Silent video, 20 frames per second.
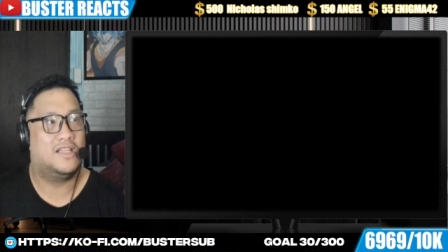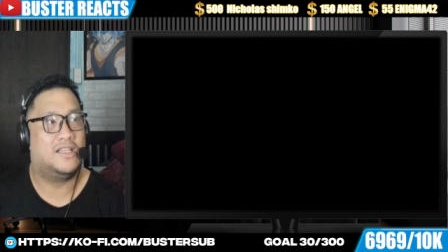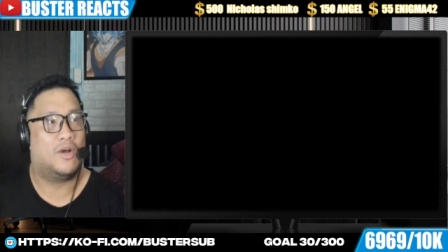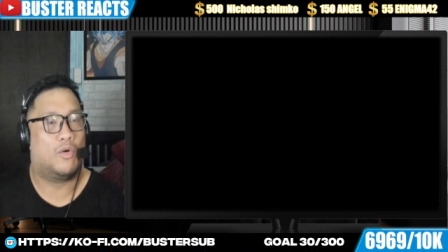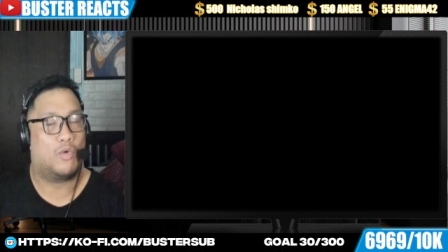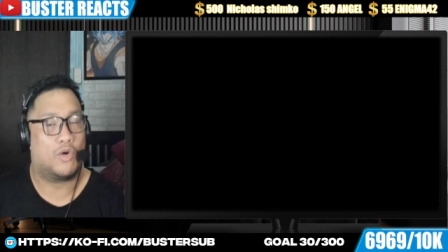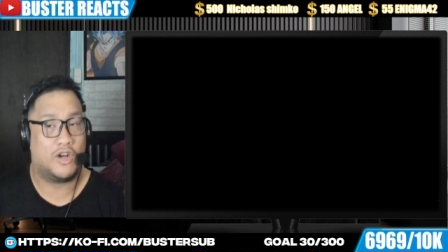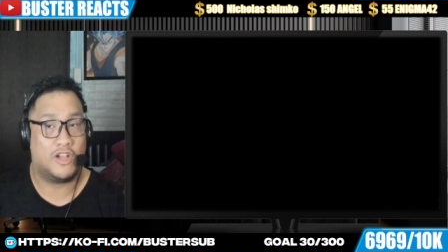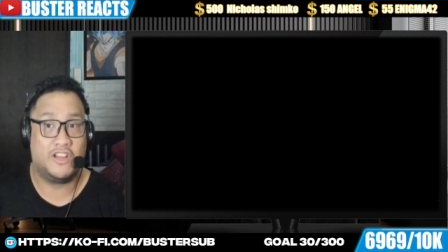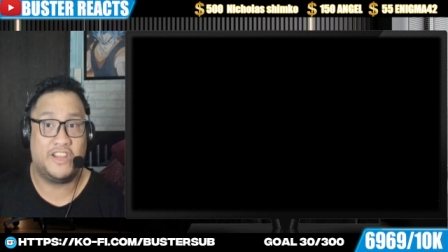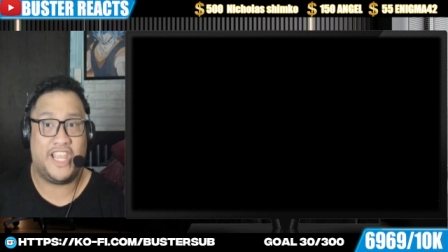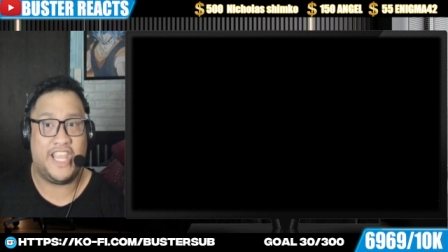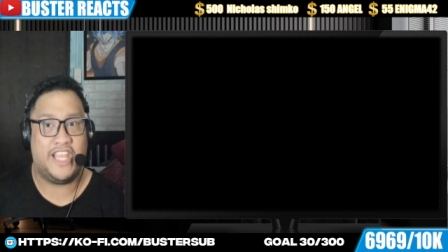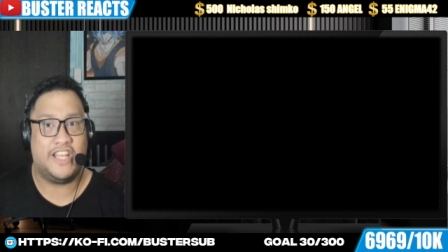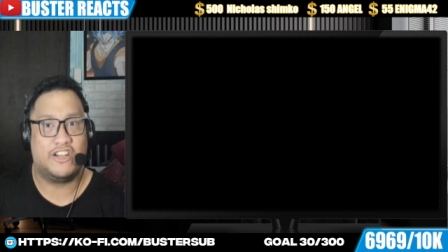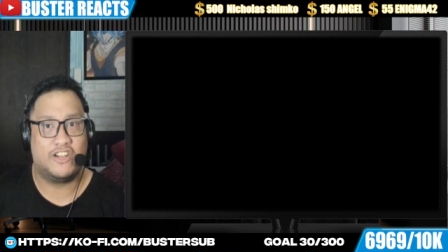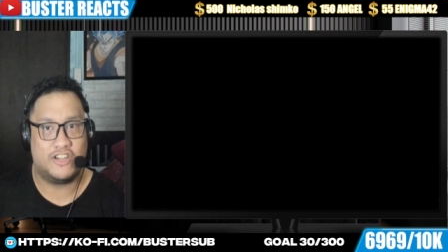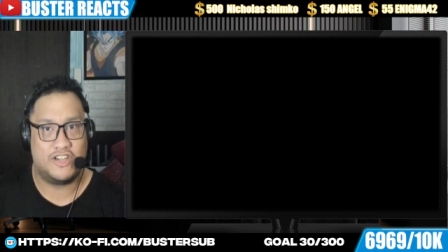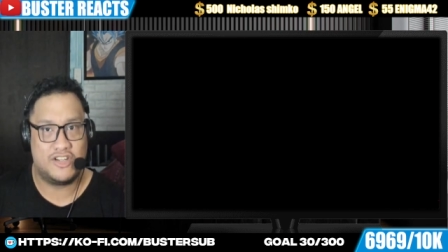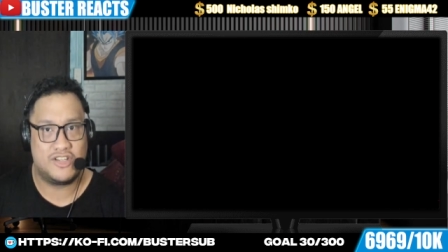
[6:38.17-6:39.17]
the world
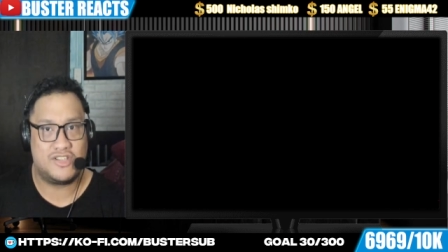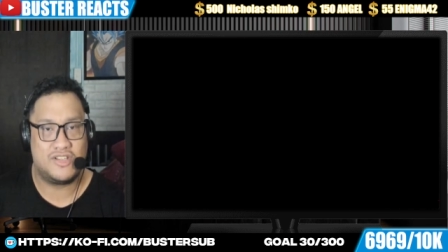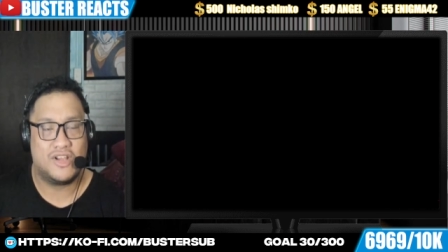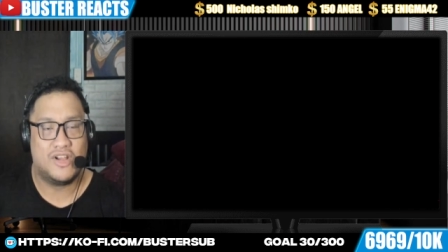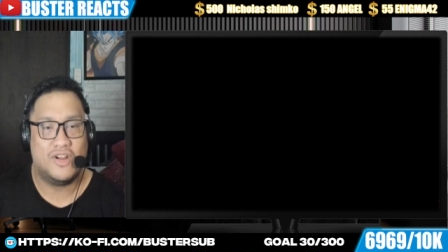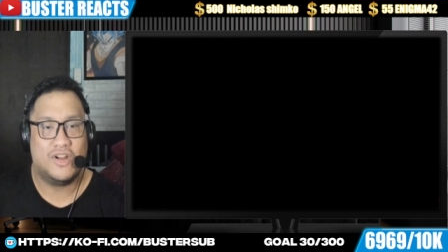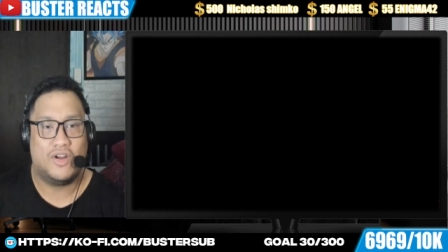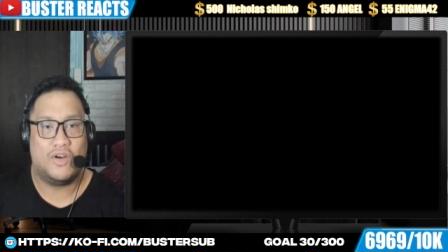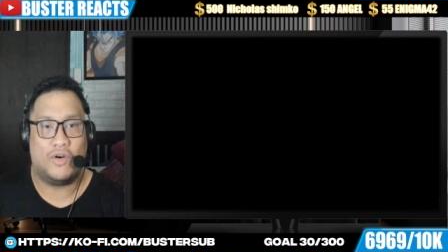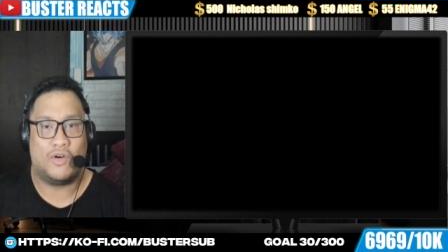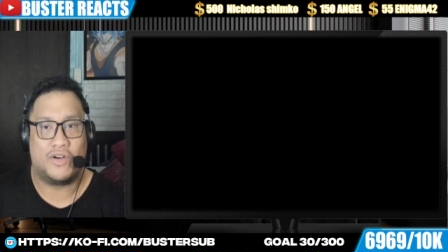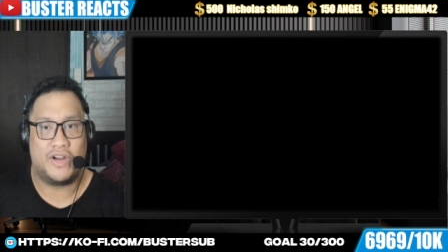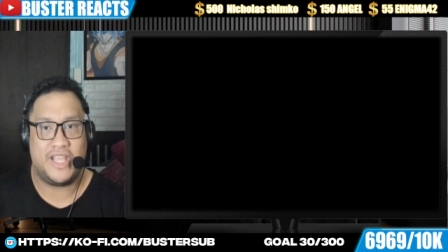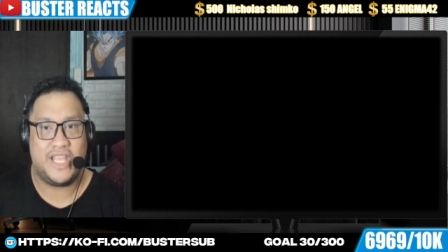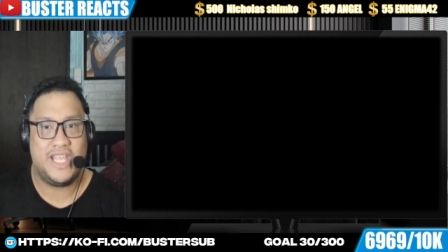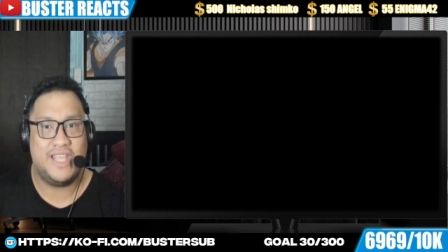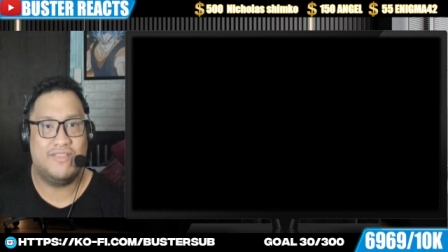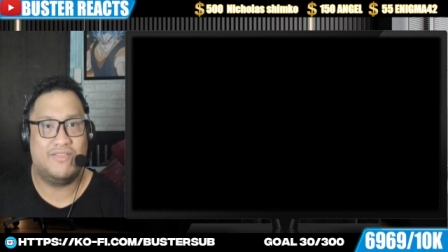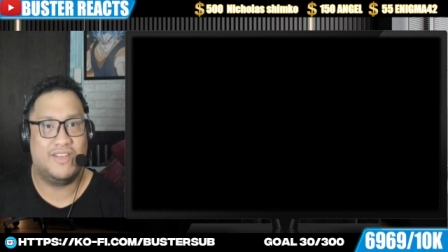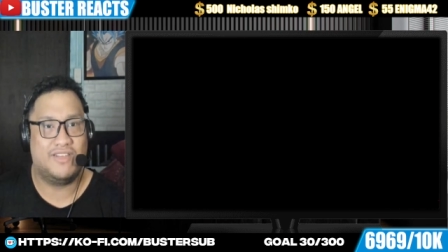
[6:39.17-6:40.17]
eaters or
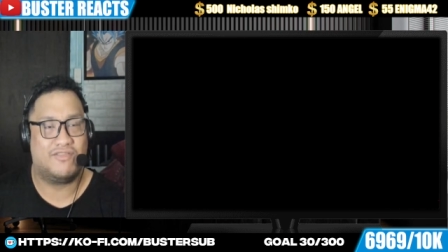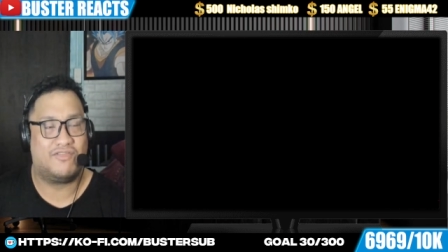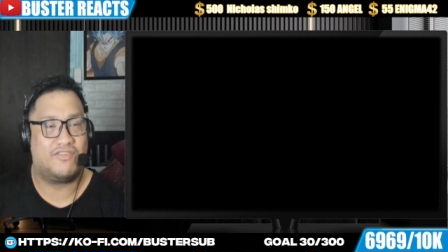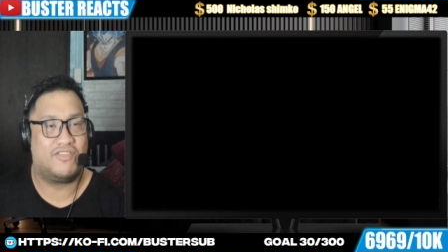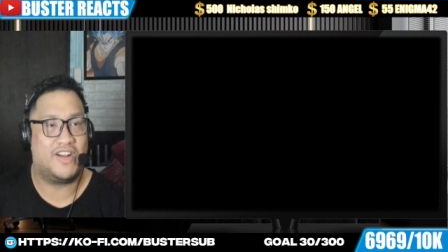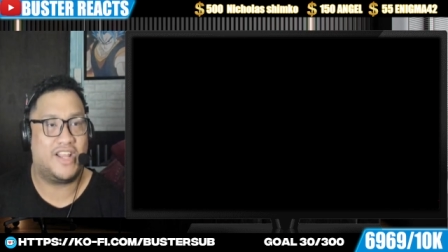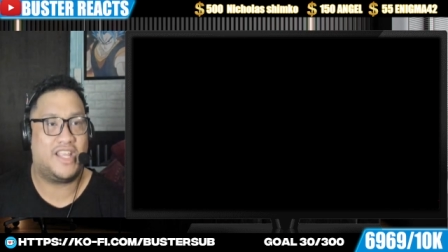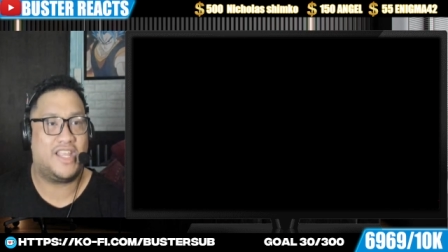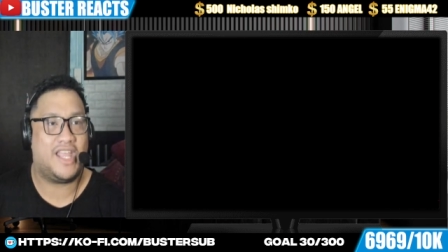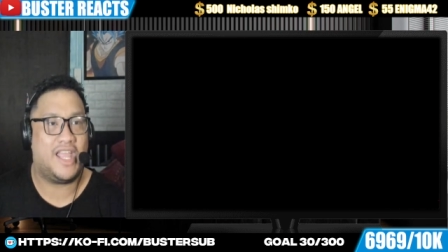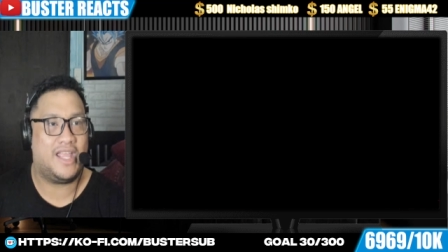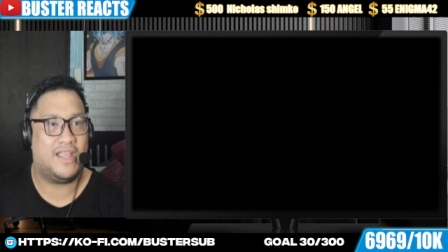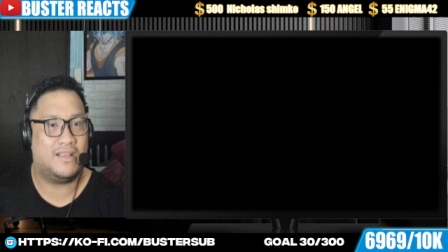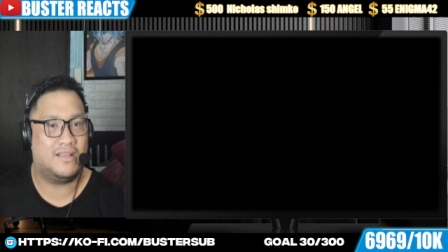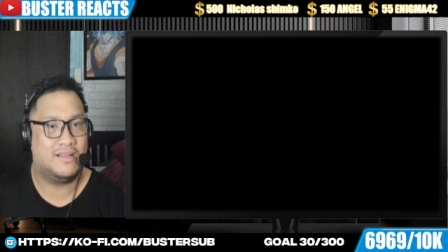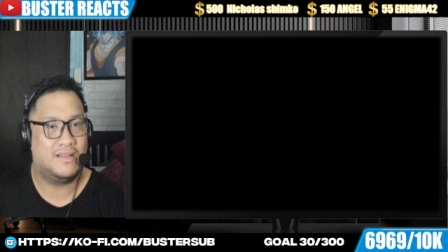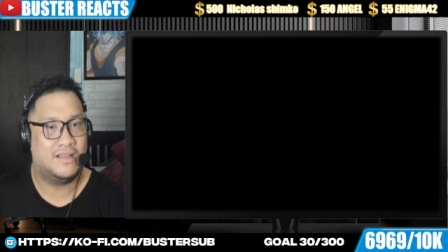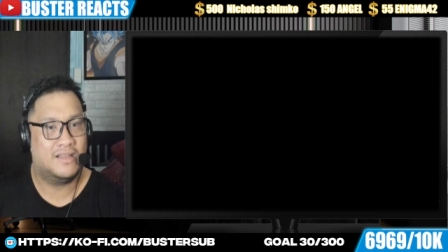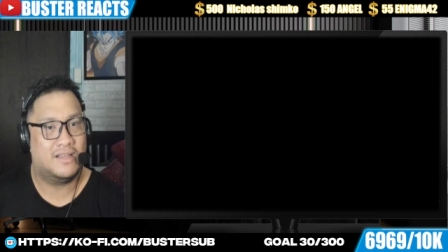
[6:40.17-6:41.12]
even freaking